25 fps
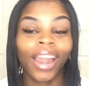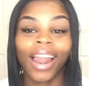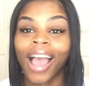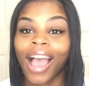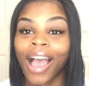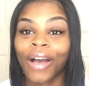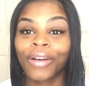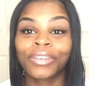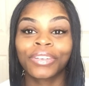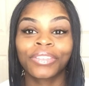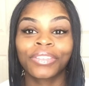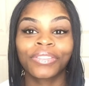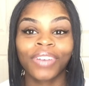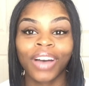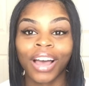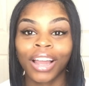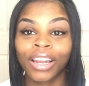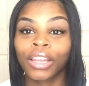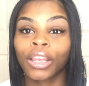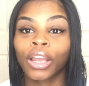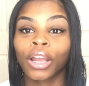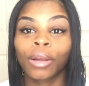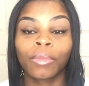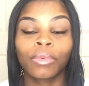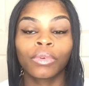how
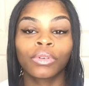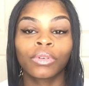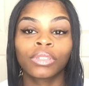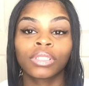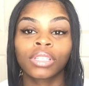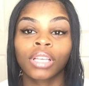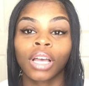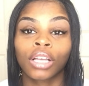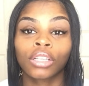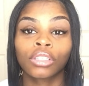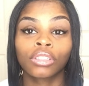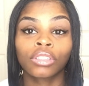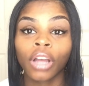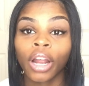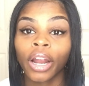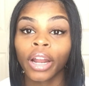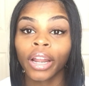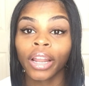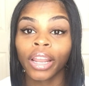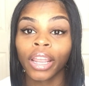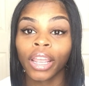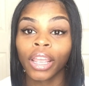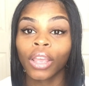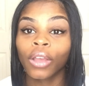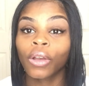Navoni Herbals got
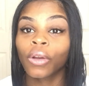started,